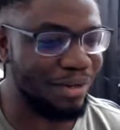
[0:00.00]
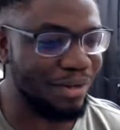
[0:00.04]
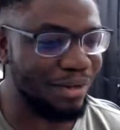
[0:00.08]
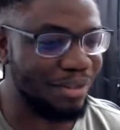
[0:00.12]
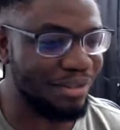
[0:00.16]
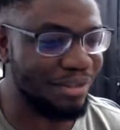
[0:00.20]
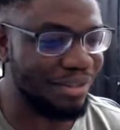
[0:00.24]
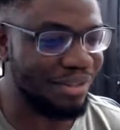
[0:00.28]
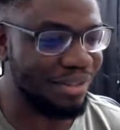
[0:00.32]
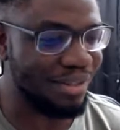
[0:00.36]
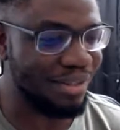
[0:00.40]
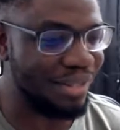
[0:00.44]

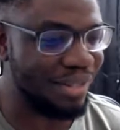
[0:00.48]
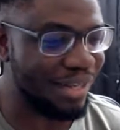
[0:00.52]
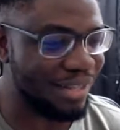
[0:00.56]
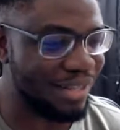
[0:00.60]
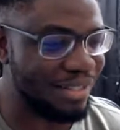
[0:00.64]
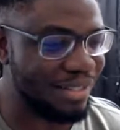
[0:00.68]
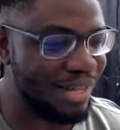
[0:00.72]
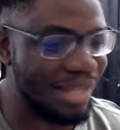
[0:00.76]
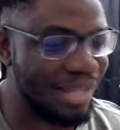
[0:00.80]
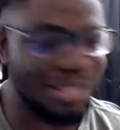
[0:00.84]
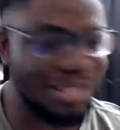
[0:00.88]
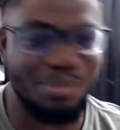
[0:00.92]
It
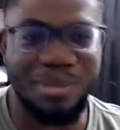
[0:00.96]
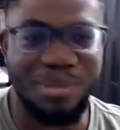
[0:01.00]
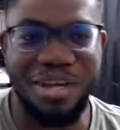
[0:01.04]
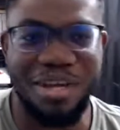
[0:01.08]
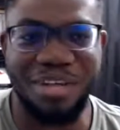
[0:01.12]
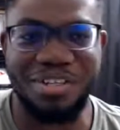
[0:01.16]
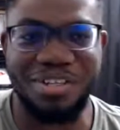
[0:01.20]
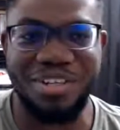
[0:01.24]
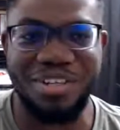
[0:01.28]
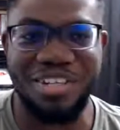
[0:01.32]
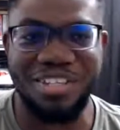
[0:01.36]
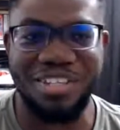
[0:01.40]
excites me
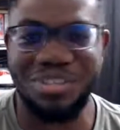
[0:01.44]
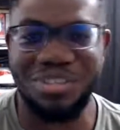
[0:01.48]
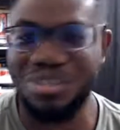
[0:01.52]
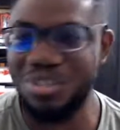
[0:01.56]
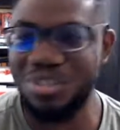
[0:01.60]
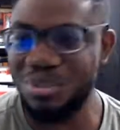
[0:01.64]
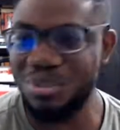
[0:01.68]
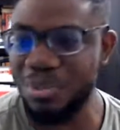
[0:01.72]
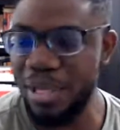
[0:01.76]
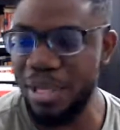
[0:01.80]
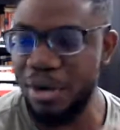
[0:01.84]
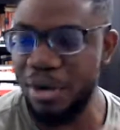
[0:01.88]
actually to
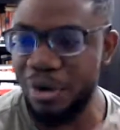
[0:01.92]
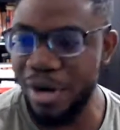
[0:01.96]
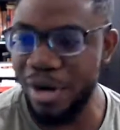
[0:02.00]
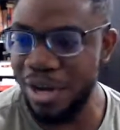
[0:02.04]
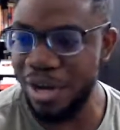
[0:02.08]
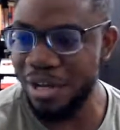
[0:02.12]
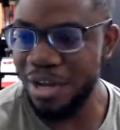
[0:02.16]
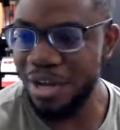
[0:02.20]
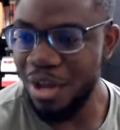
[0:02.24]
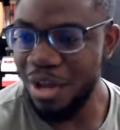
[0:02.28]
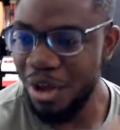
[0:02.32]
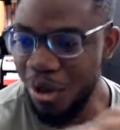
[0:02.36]
just be like, all
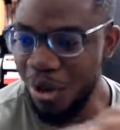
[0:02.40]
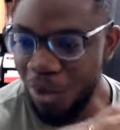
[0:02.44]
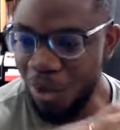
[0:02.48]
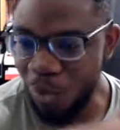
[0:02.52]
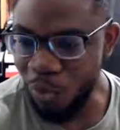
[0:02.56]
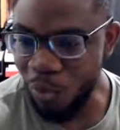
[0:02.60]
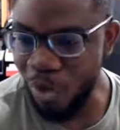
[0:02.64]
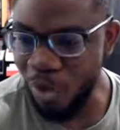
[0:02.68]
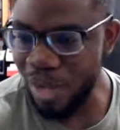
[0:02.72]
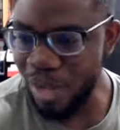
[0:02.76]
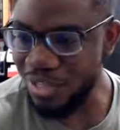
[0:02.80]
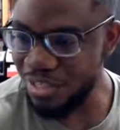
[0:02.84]
right,
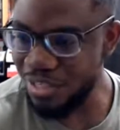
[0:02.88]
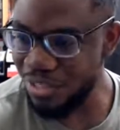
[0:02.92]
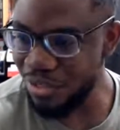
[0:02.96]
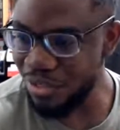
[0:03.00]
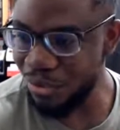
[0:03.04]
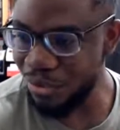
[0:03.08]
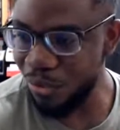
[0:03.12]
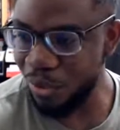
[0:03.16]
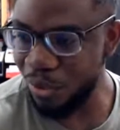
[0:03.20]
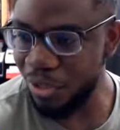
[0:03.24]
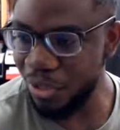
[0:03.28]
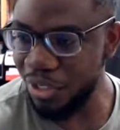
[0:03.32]
why is this
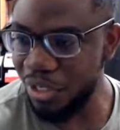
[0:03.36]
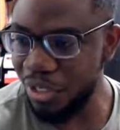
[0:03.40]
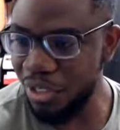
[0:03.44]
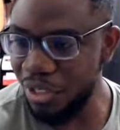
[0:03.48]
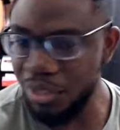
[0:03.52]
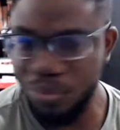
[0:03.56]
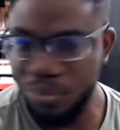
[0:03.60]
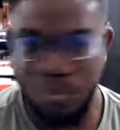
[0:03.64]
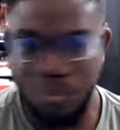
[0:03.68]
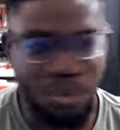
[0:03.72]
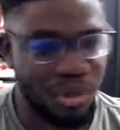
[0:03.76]
not working?